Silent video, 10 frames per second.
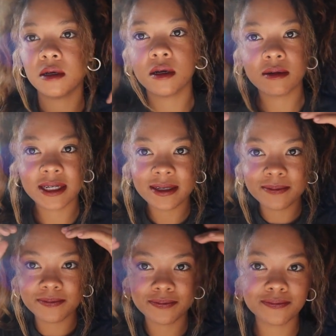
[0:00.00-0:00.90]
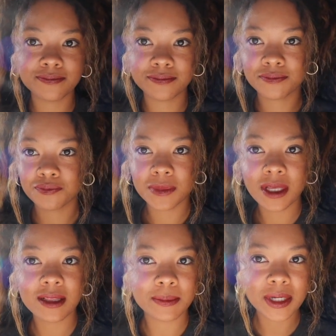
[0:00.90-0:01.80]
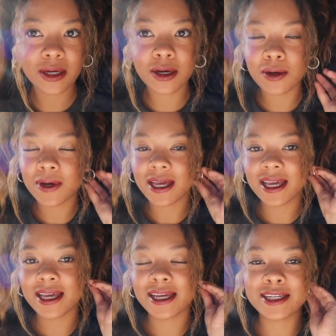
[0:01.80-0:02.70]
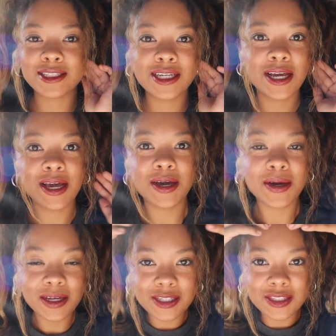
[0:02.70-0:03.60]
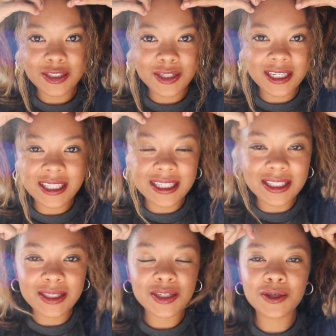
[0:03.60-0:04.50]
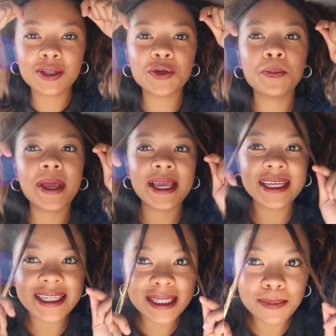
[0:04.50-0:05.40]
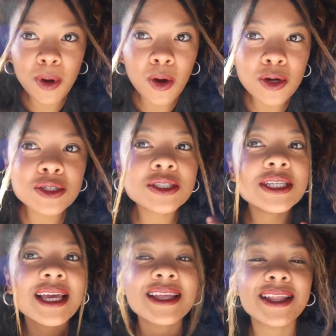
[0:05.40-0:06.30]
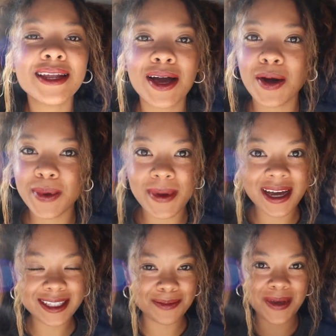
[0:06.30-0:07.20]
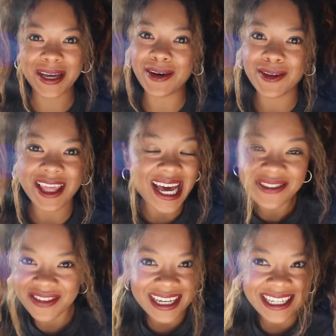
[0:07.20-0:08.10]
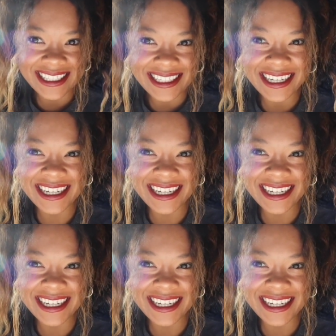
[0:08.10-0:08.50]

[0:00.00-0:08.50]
Alrighty let me go and straighten these two little bangy parts and then I'll be back to pick out the outfit.